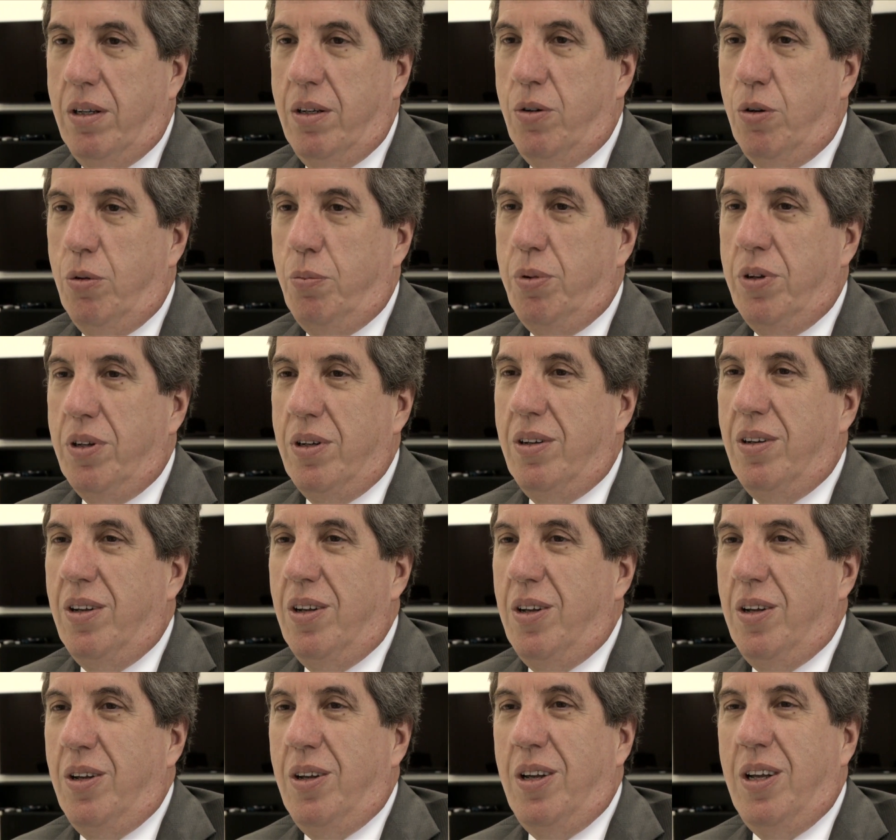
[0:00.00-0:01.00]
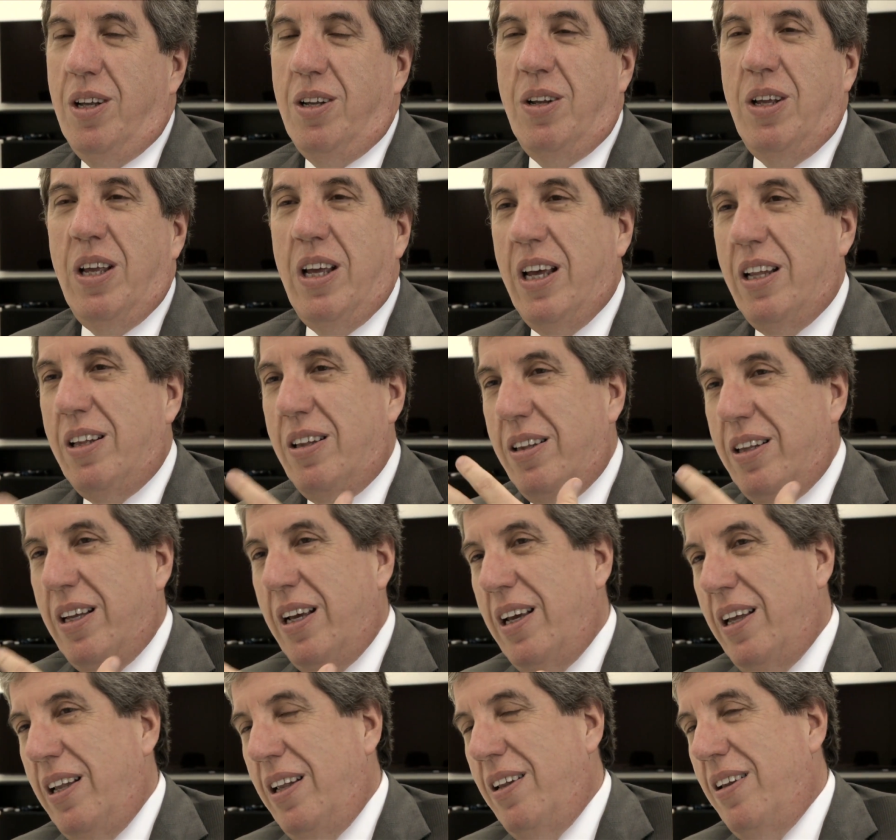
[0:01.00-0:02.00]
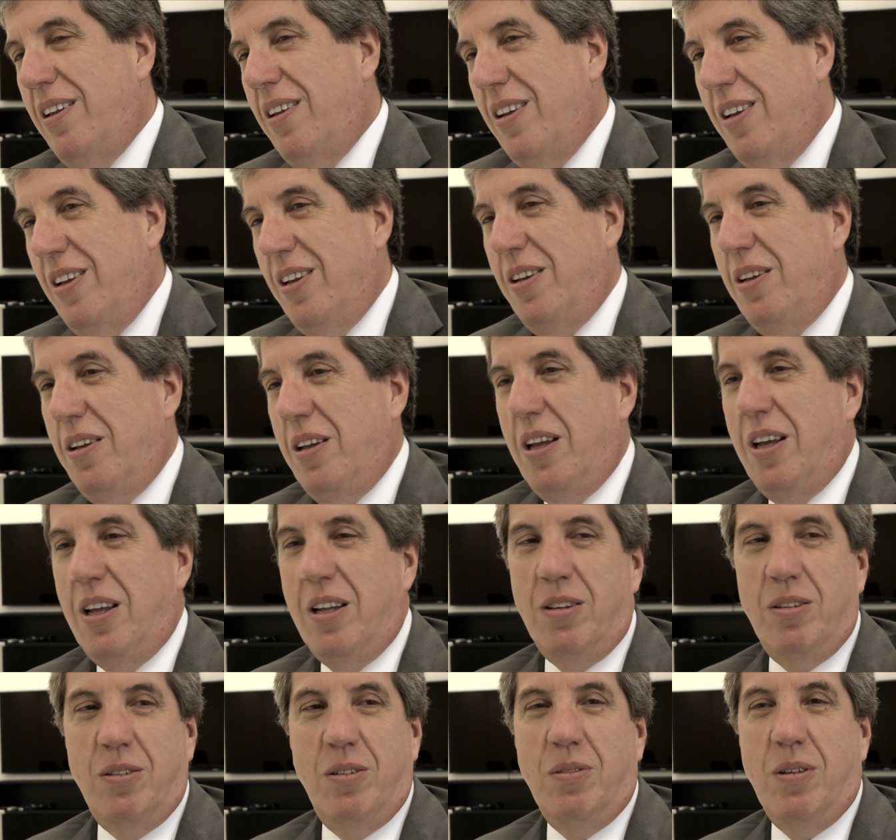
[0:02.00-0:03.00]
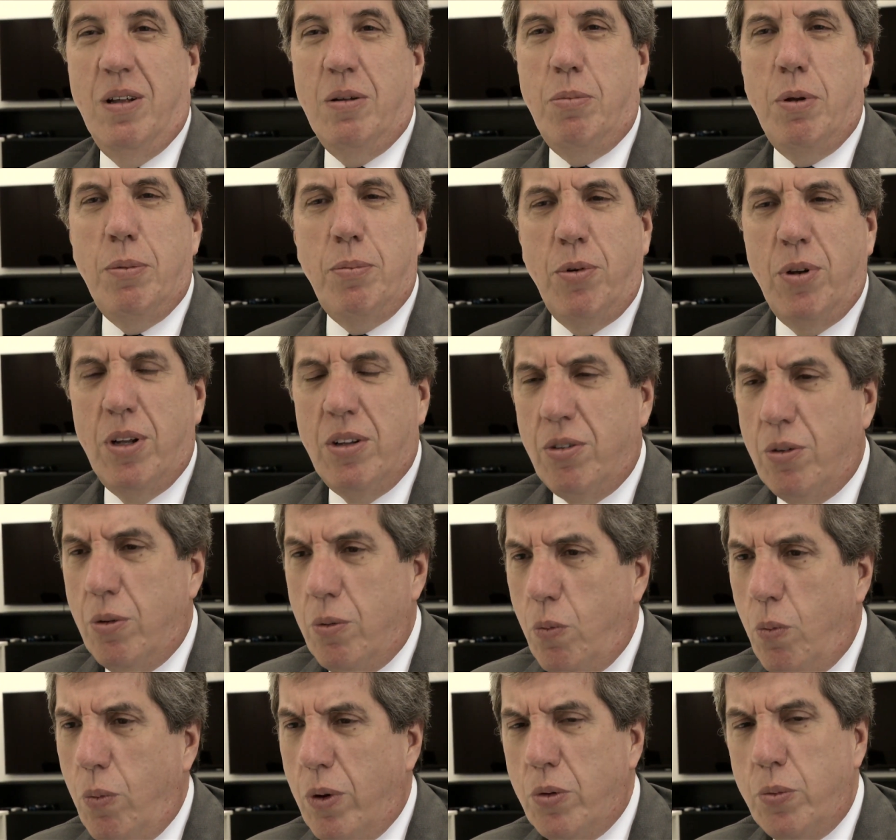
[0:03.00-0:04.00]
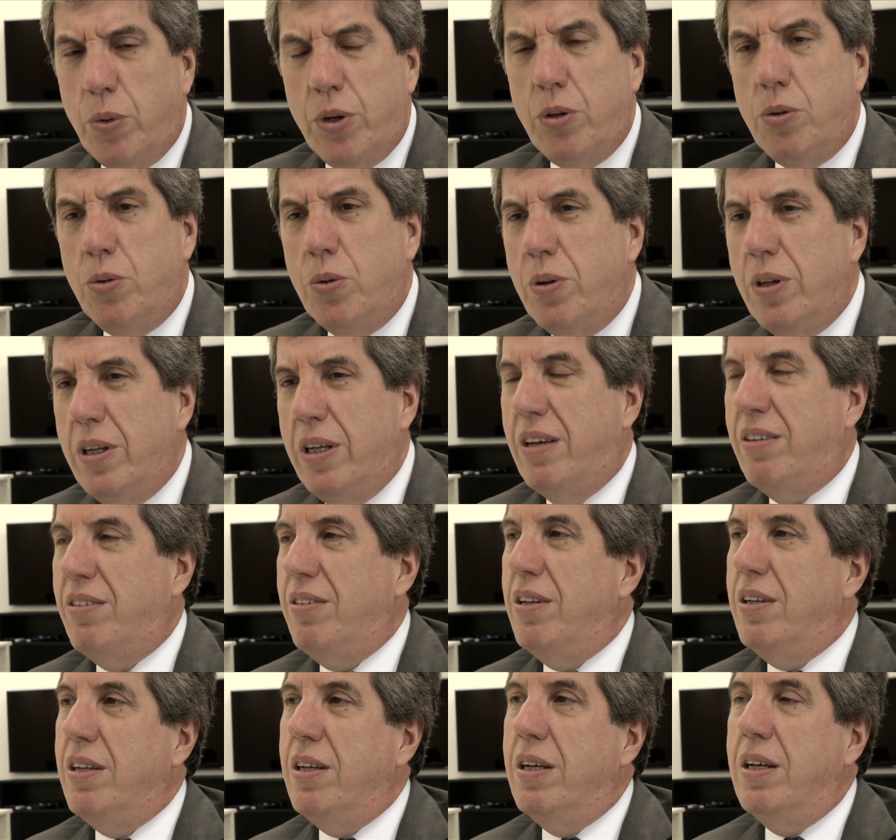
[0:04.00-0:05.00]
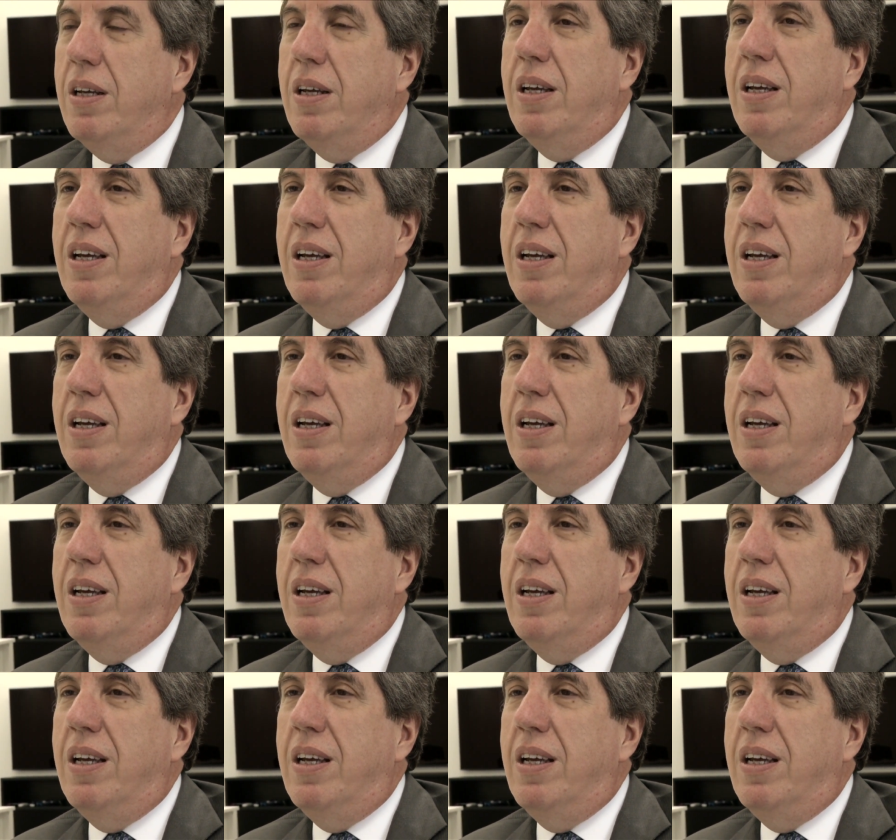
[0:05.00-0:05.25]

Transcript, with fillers: European, and he had tan, and people asked, what were you doing yesterday?